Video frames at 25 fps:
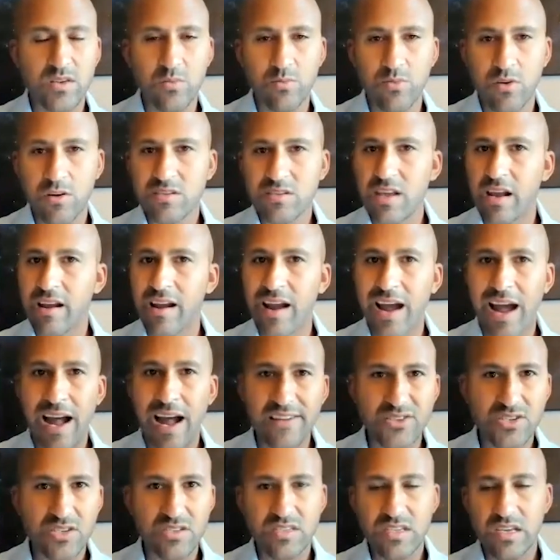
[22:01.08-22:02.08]
to books on
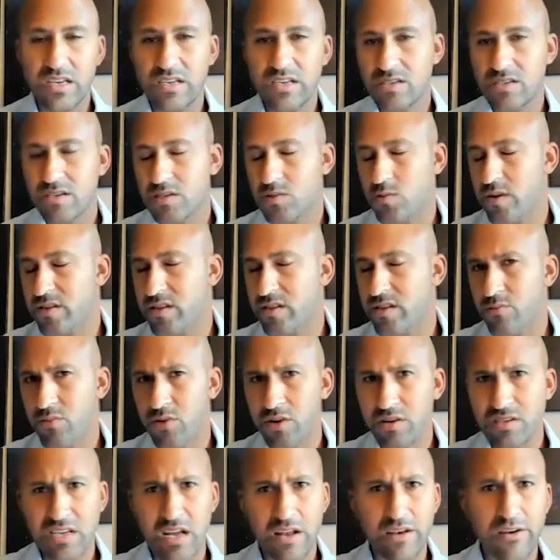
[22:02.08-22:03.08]
consciousness. This went to
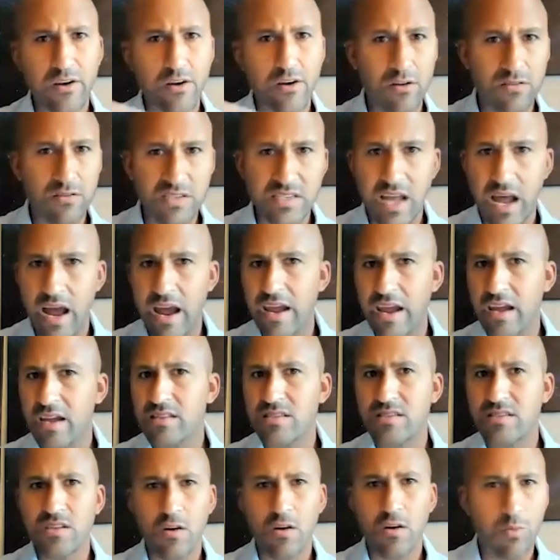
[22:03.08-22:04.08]
books on
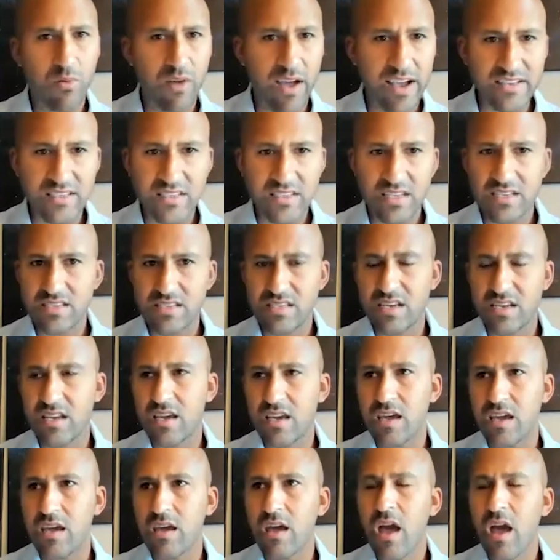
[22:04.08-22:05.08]
neuroscience,
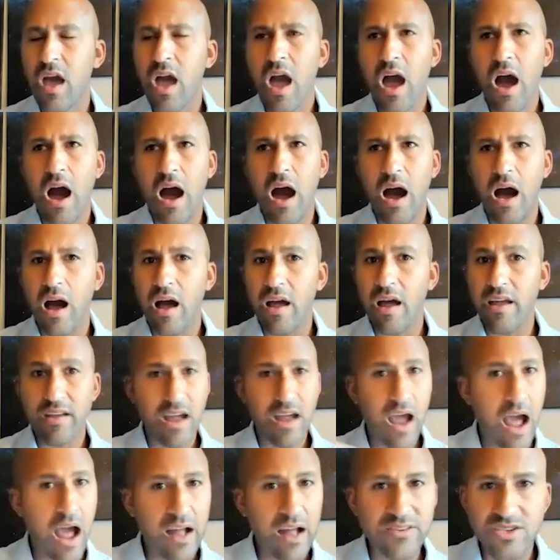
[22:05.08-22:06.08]
neuroplasticity,
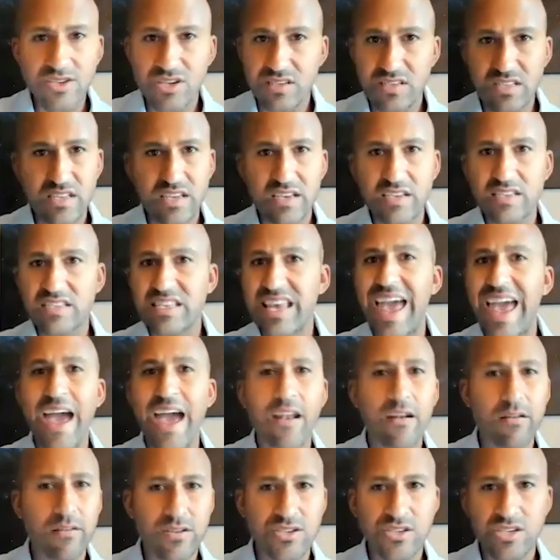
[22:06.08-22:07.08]
consciousness,
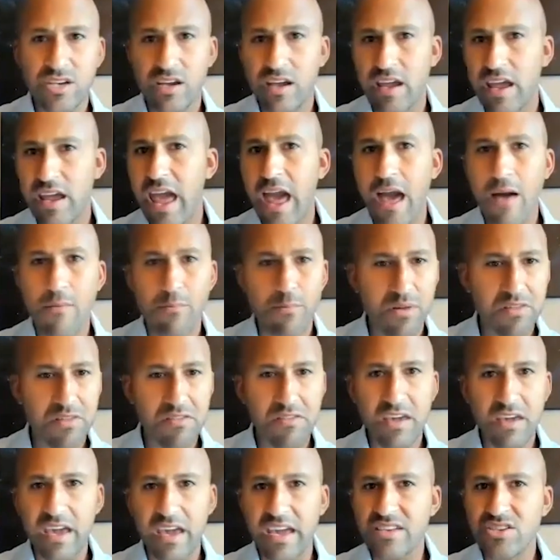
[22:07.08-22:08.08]
energy,
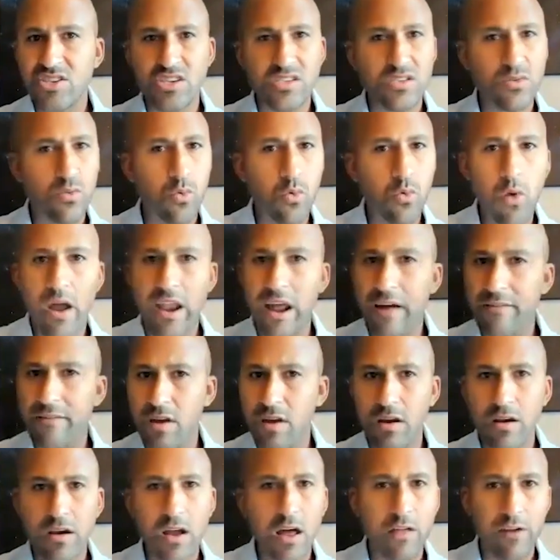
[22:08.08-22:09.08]
empathy, just one after
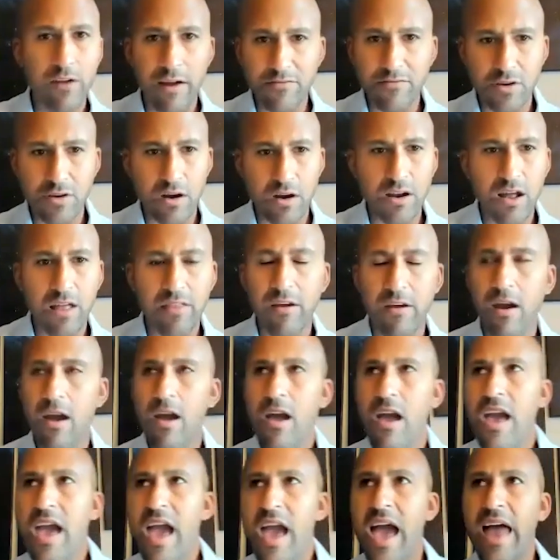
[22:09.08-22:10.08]
another after another.
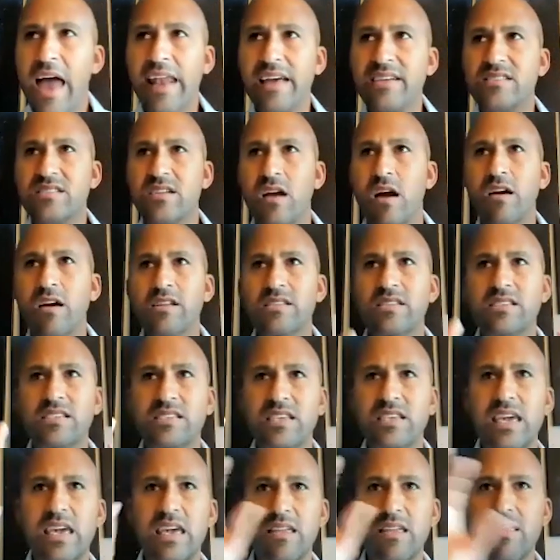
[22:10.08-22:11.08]
And I started
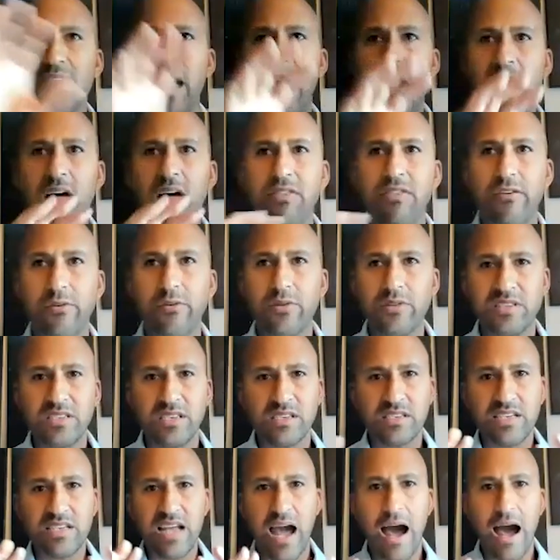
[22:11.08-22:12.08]
seeing that there was
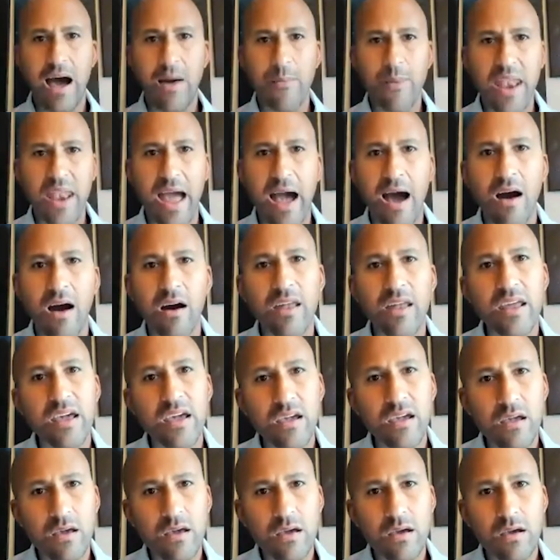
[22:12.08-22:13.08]
this
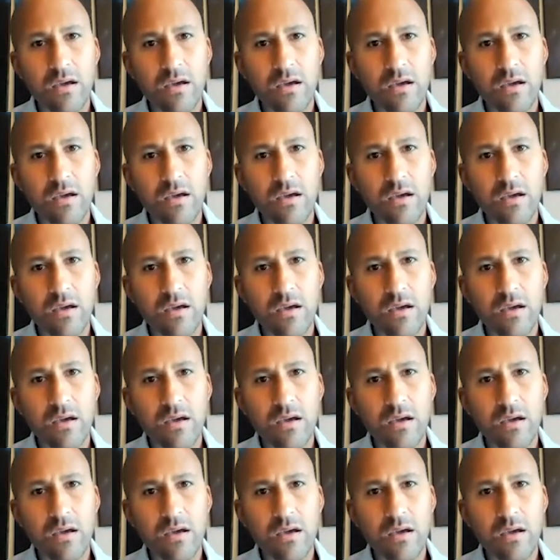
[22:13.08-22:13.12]
commonality,